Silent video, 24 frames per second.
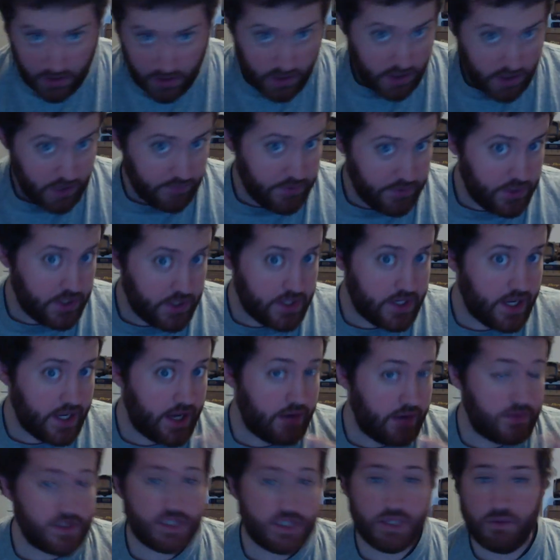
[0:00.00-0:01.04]
coming to you
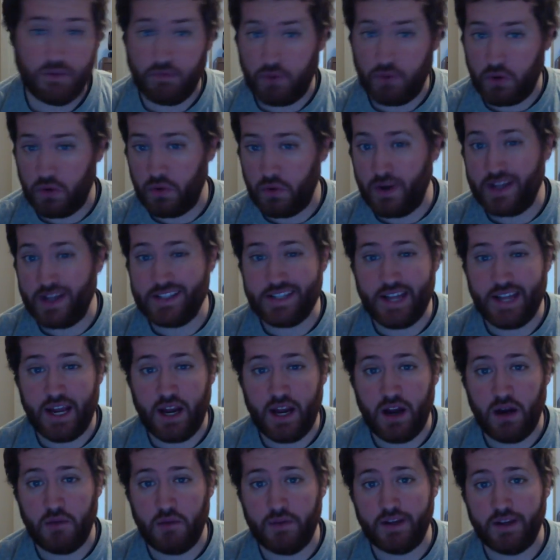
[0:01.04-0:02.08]
today with some crazy
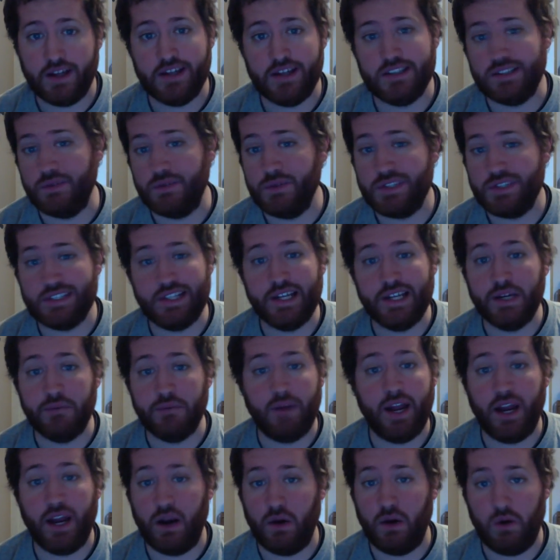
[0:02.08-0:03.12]
hair because I'm just letting
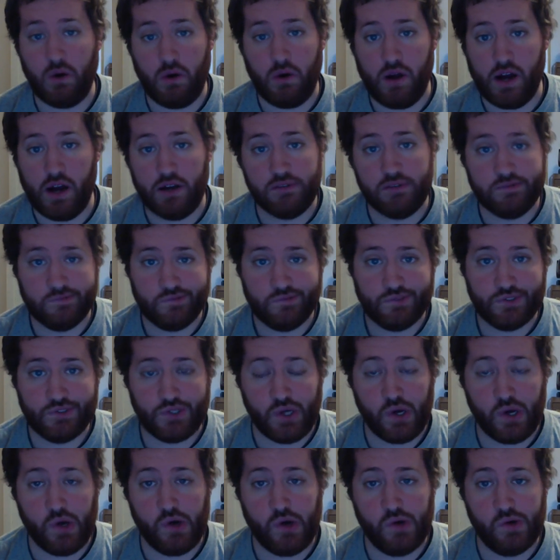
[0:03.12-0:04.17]
my hair grow out.
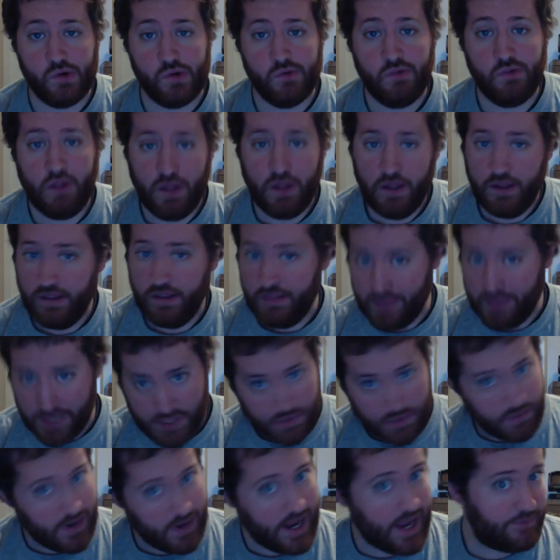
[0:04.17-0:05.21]
So this
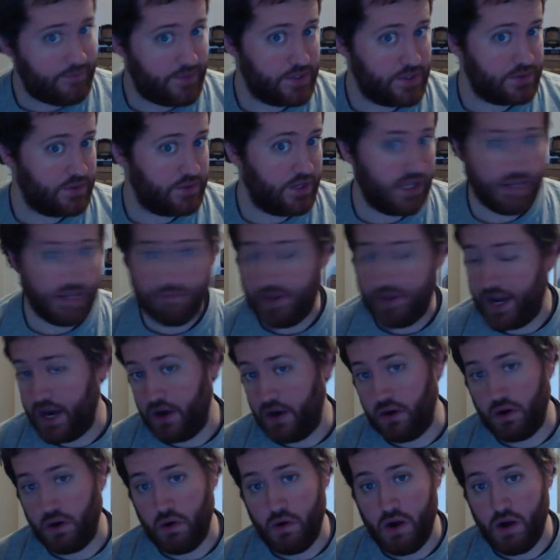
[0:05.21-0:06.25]
is what happens when I let my
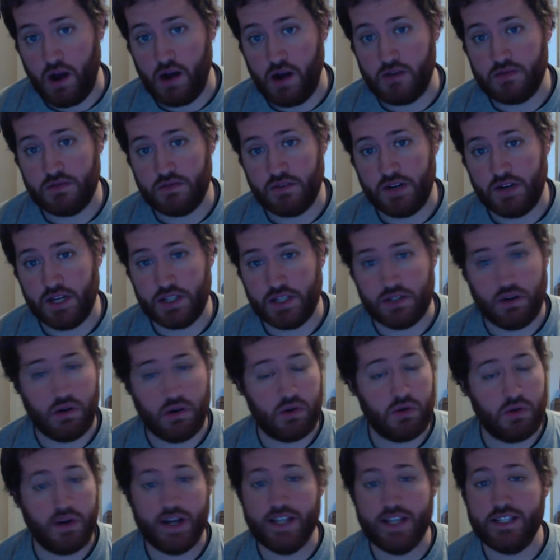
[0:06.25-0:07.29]
hair grow out. It gets all
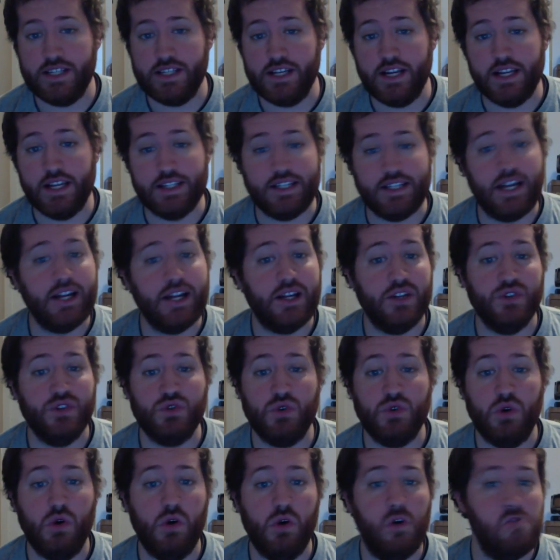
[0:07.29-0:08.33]
crazy, gets out of
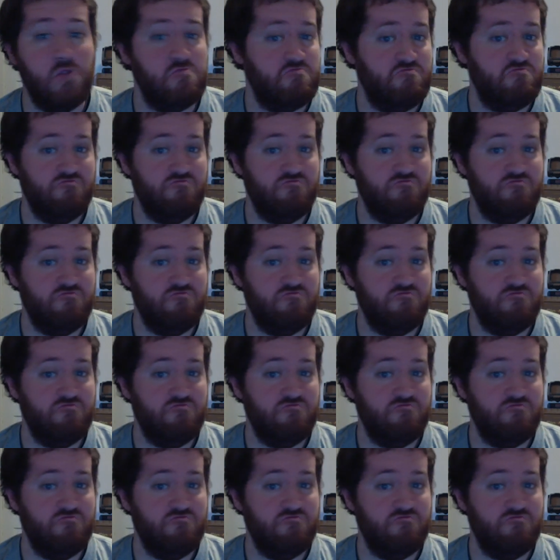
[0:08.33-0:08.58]
control.